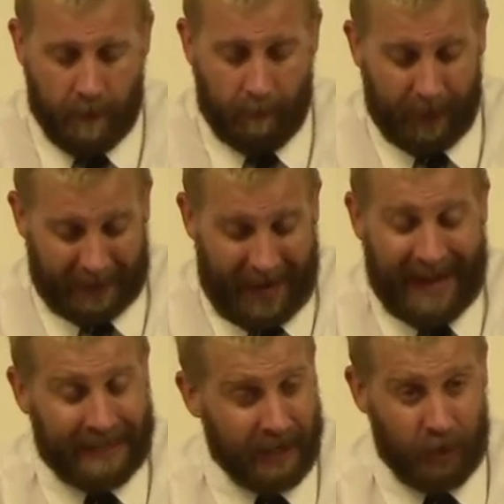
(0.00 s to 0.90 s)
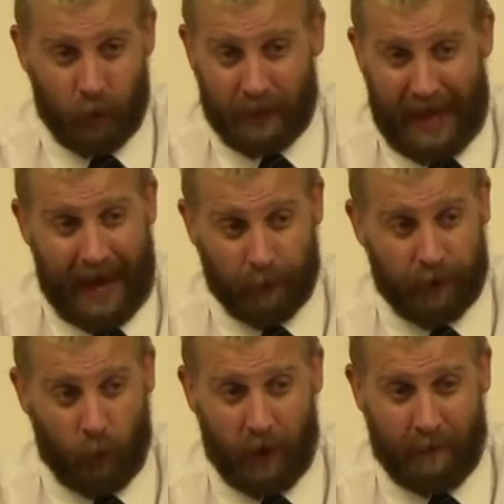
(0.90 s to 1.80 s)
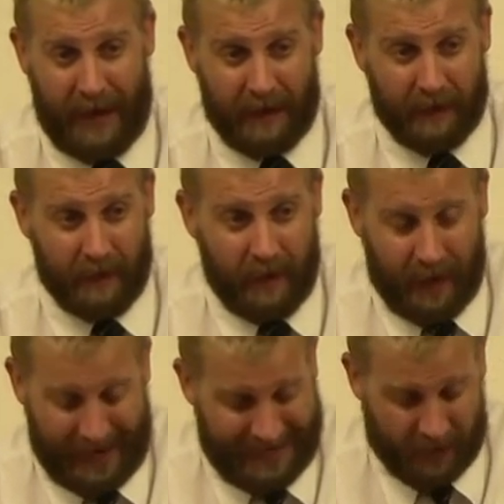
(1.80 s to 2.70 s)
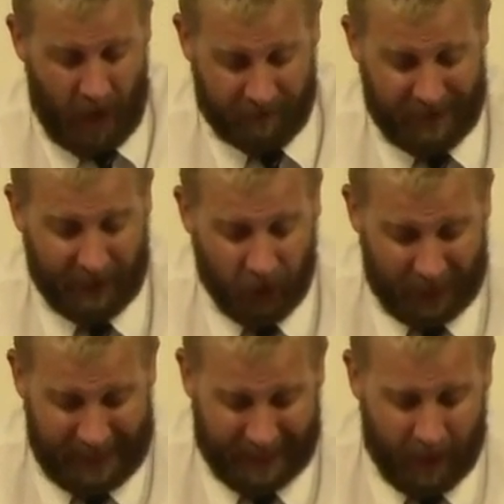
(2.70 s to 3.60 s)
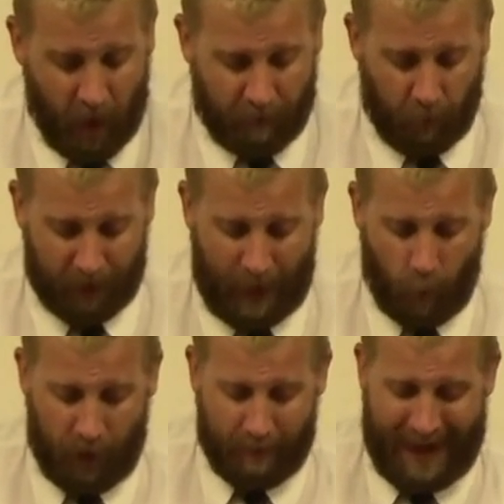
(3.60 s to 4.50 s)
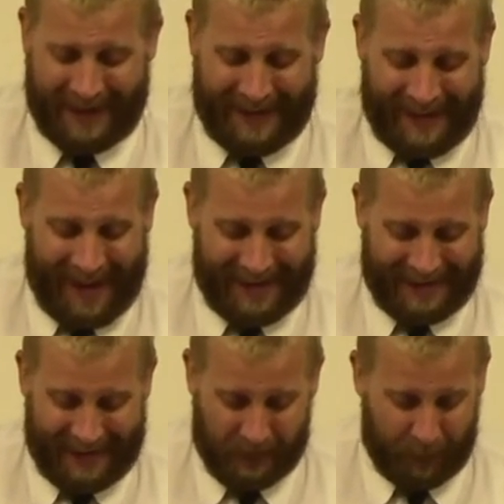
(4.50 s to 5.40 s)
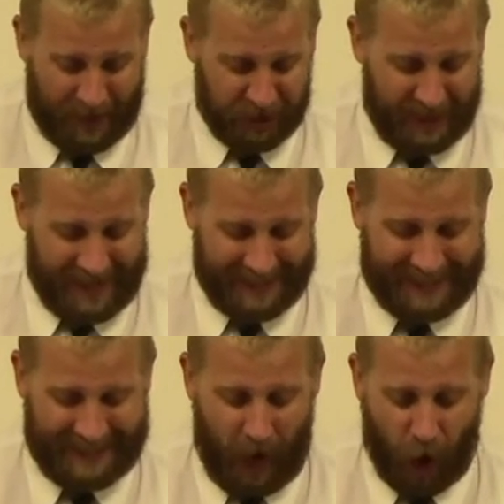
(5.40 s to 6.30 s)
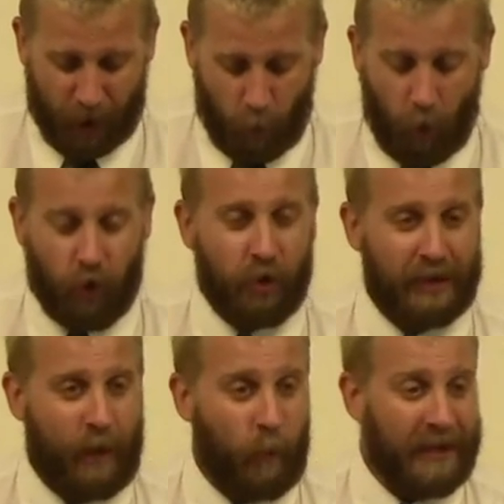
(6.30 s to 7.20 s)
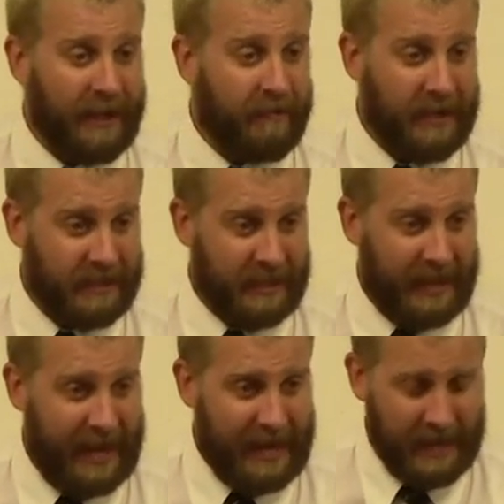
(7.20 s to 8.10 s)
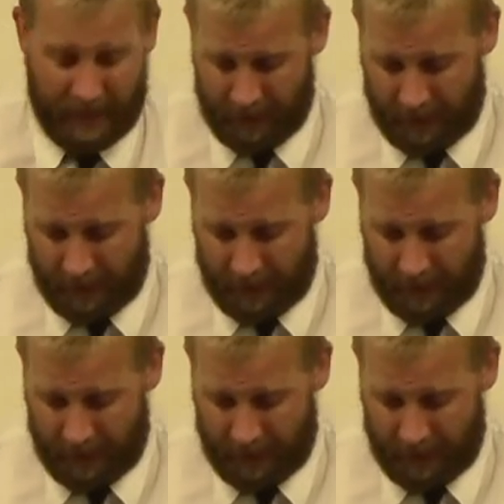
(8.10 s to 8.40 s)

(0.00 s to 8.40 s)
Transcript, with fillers: But God can do a lot with one man. And he's often looking for that one man. And especially in the dark world that we live in today,